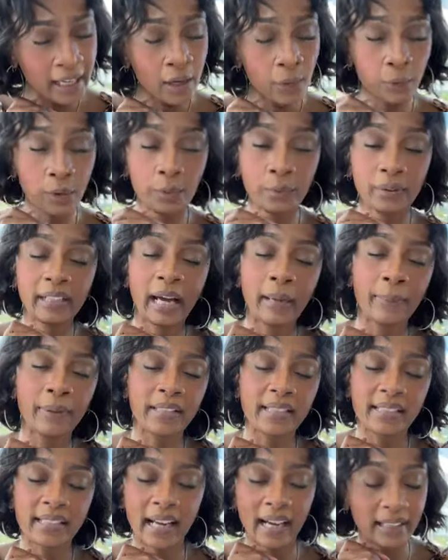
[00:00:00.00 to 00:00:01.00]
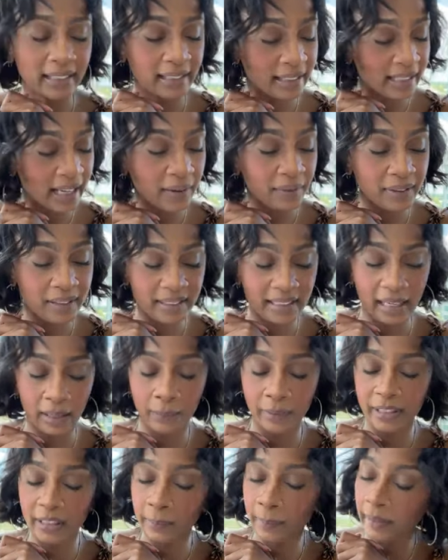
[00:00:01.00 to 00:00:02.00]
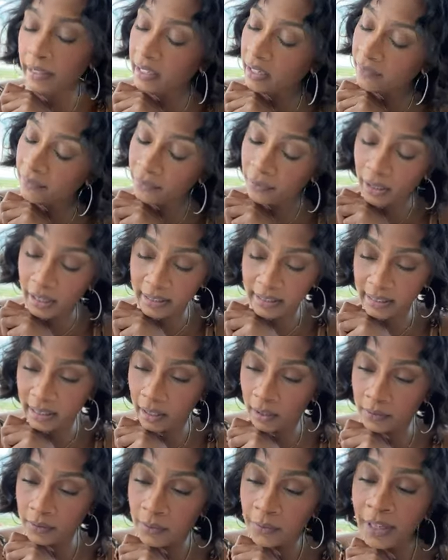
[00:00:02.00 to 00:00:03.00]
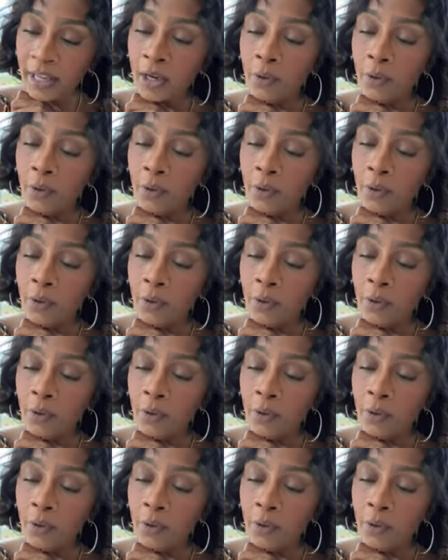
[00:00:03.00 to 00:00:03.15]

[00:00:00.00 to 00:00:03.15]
We will not be silenced every time we speak up for ourselves.